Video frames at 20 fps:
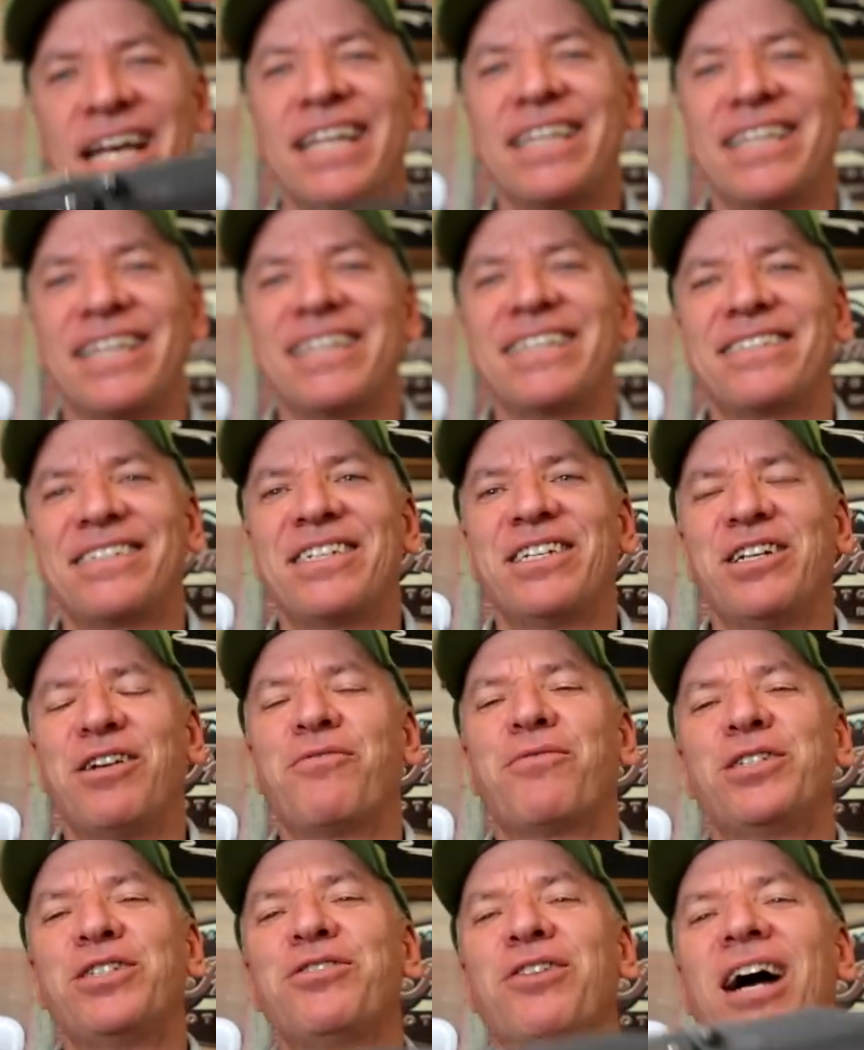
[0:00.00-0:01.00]
And it's, you
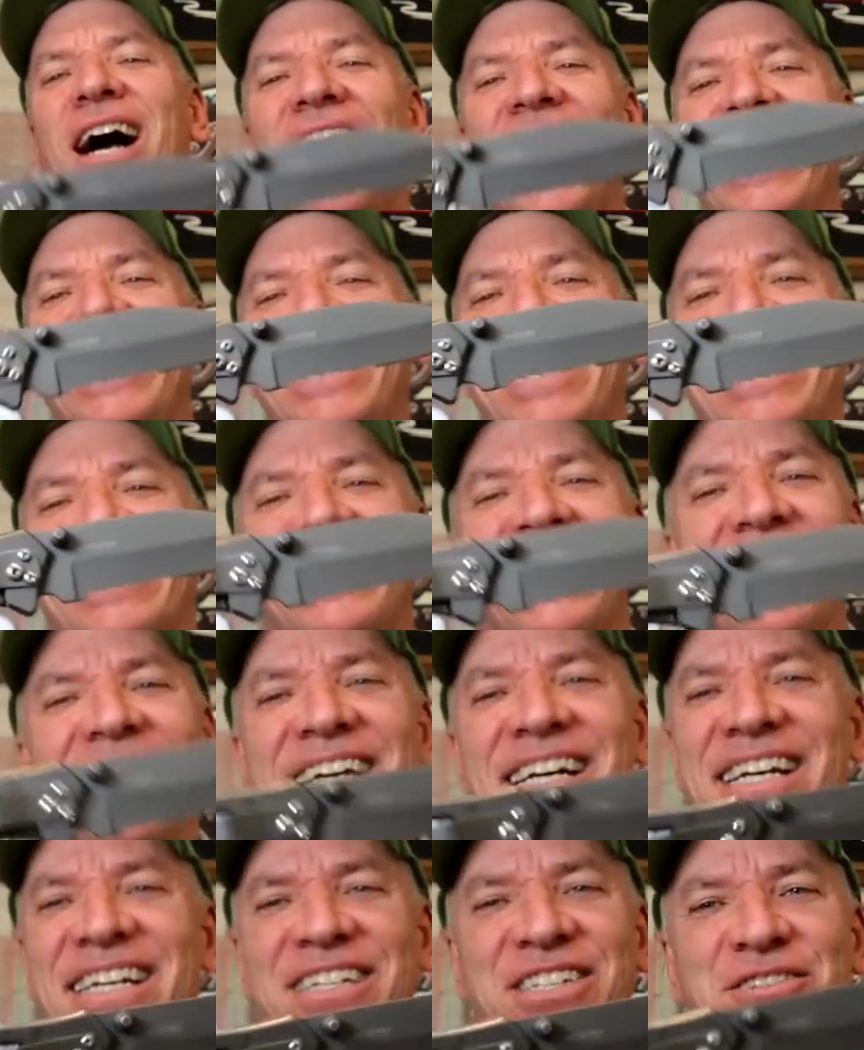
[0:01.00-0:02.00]
know, when you're hiking,
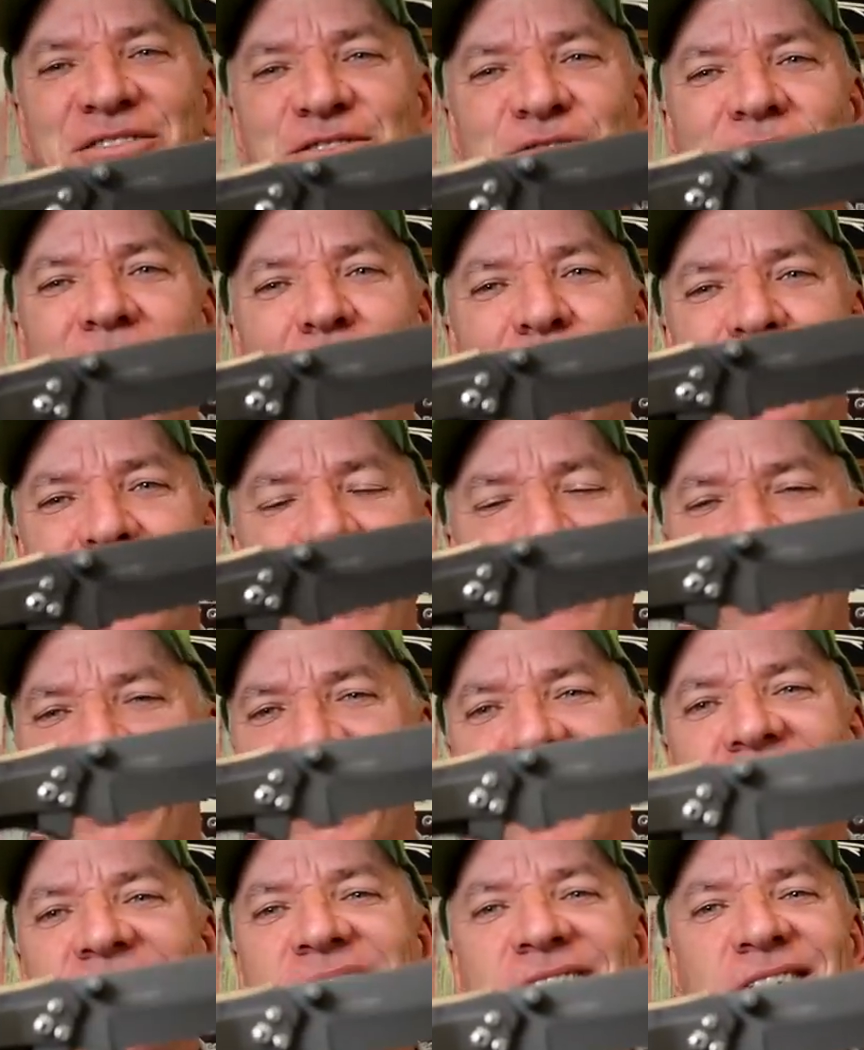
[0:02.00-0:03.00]
you drop
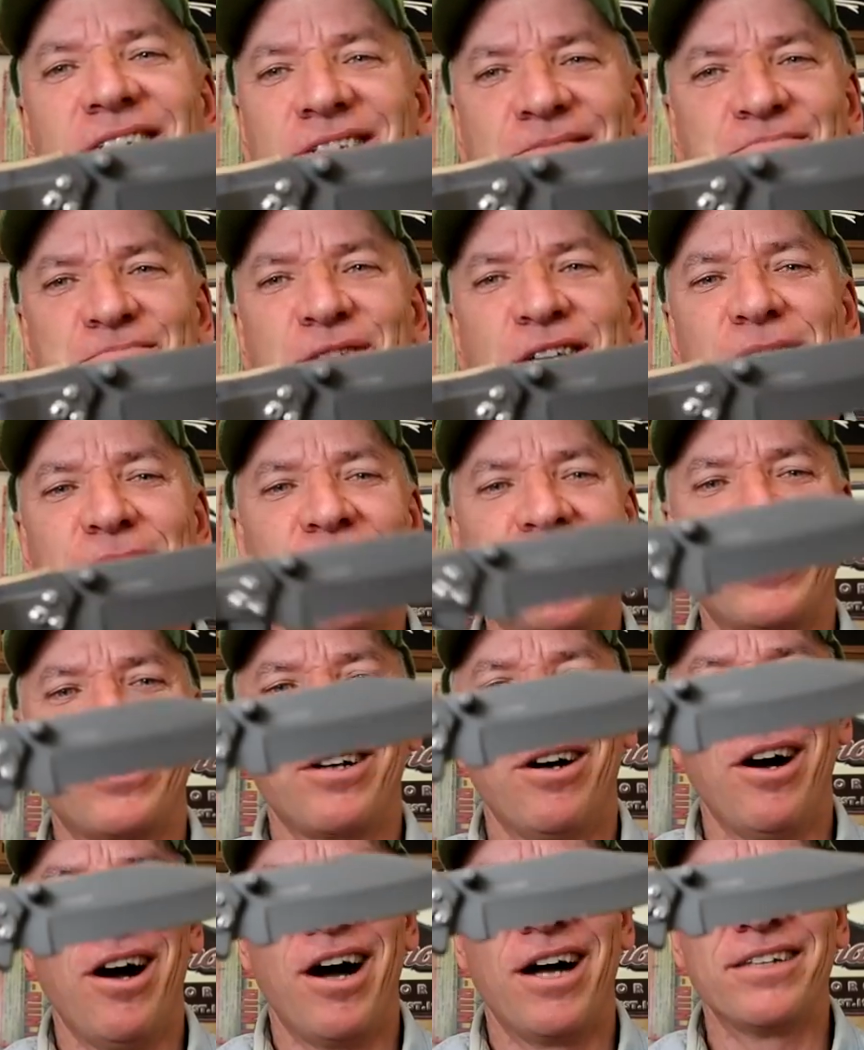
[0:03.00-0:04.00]
something, it's pretty much
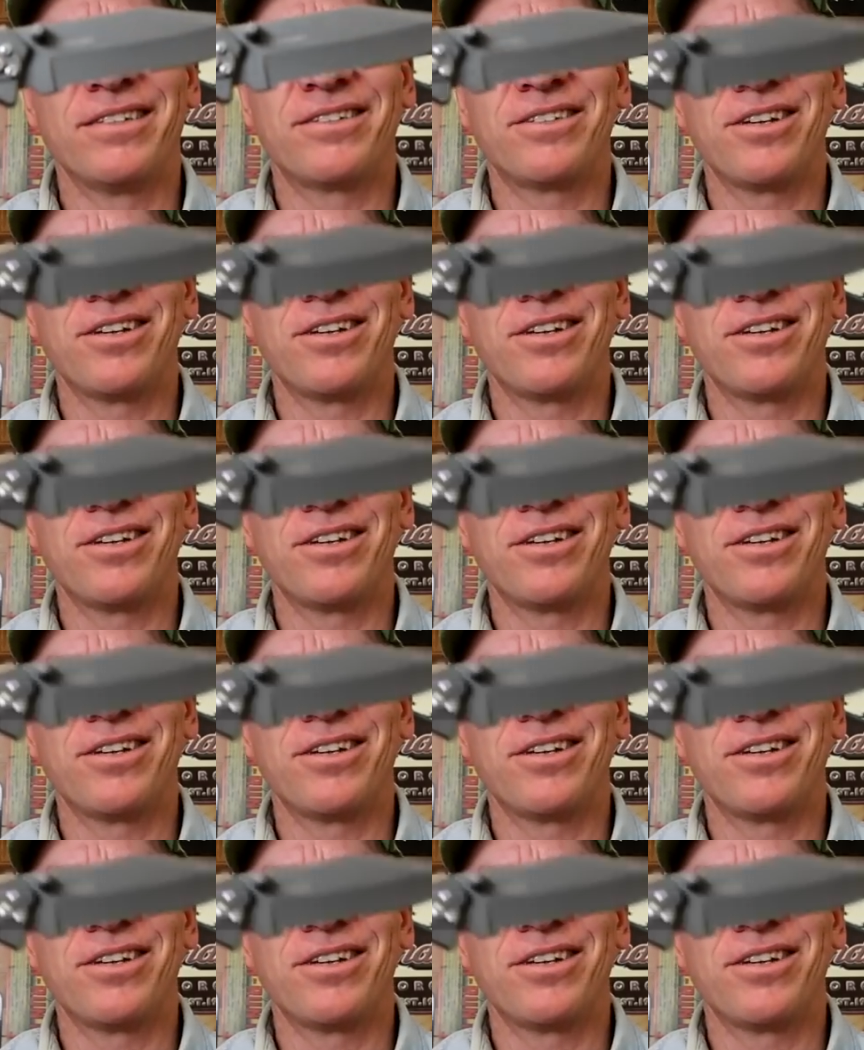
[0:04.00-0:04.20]
gone.